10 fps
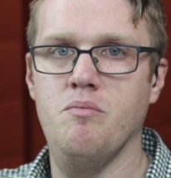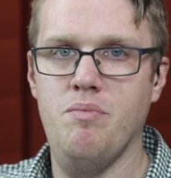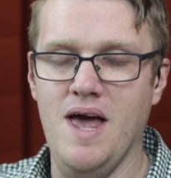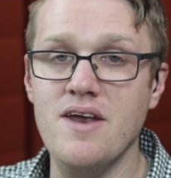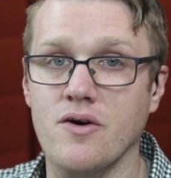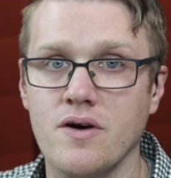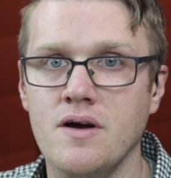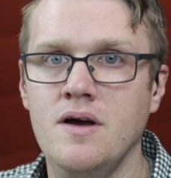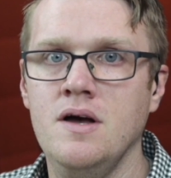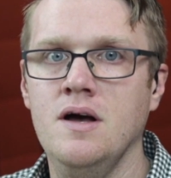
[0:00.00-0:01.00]
better,
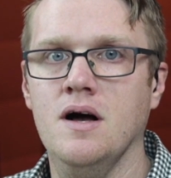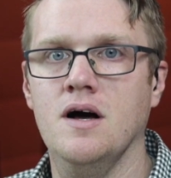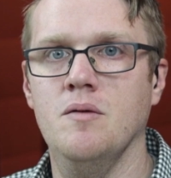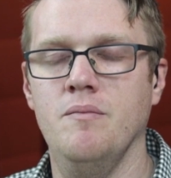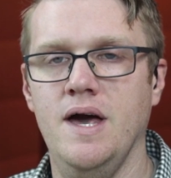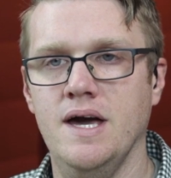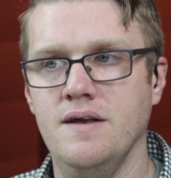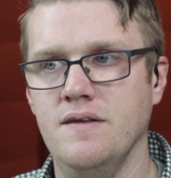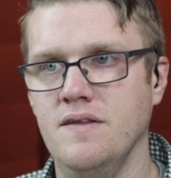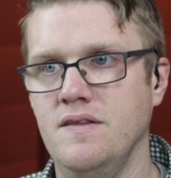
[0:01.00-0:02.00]

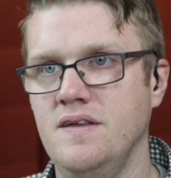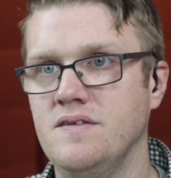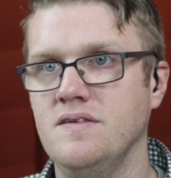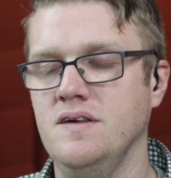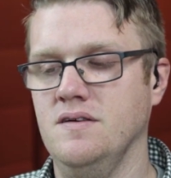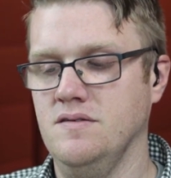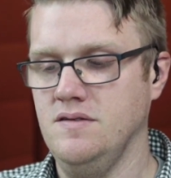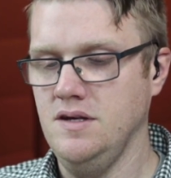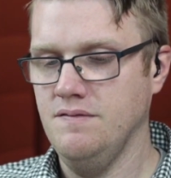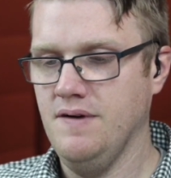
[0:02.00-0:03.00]
and this is
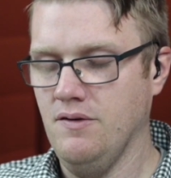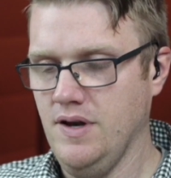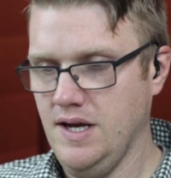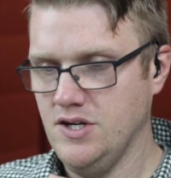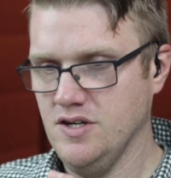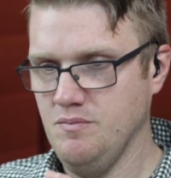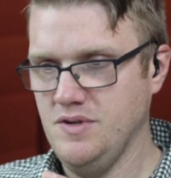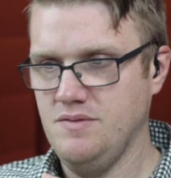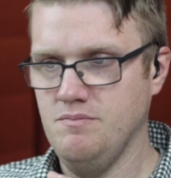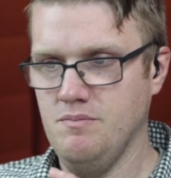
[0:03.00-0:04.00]
the foundation
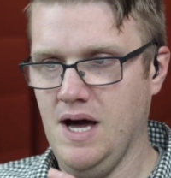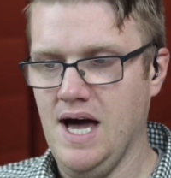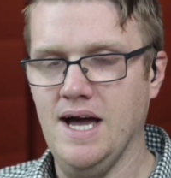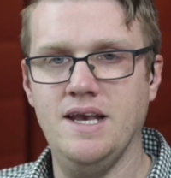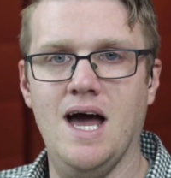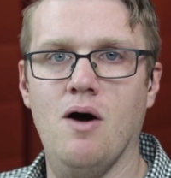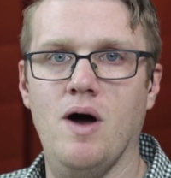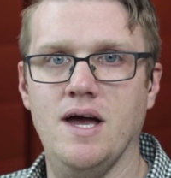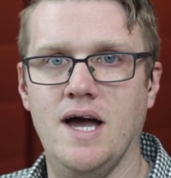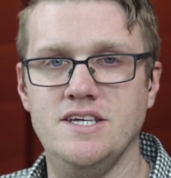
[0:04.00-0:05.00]
behind how
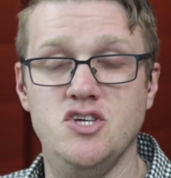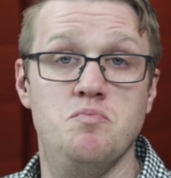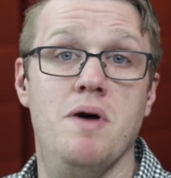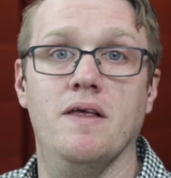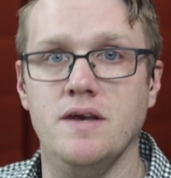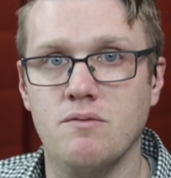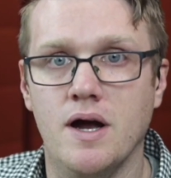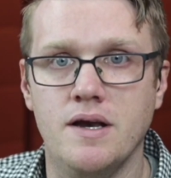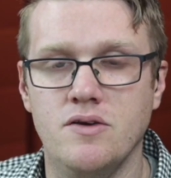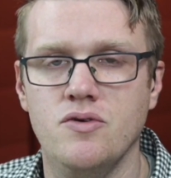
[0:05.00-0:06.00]
I teach melody
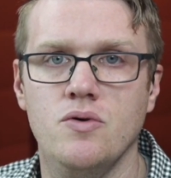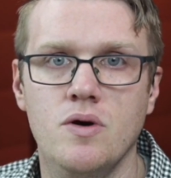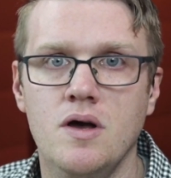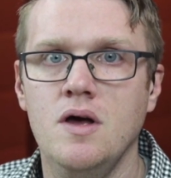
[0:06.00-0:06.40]
writing too.